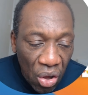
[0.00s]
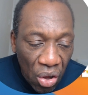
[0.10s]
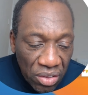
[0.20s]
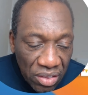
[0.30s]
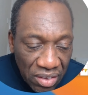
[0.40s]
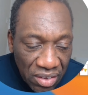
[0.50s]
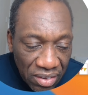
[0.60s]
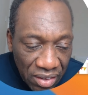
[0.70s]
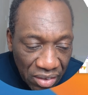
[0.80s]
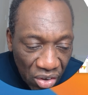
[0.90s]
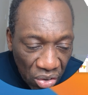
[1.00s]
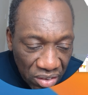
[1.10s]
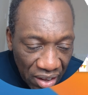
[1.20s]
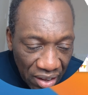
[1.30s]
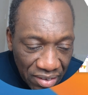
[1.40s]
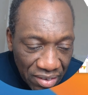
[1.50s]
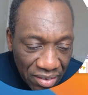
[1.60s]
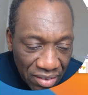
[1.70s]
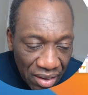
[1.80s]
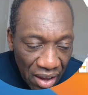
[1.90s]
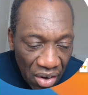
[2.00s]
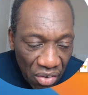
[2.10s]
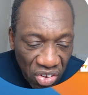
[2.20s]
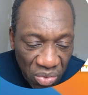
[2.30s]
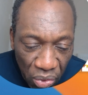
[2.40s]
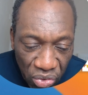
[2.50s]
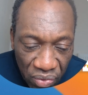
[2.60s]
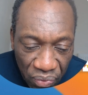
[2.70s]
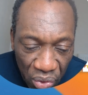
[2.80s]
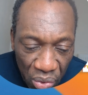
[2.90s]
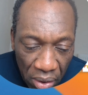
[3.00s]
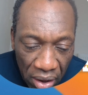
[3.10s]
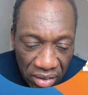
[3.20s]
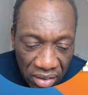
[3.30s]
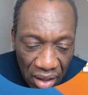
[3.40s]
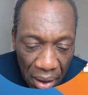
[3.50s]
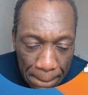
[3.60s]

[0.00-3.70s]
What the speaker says: contests, respond to followers,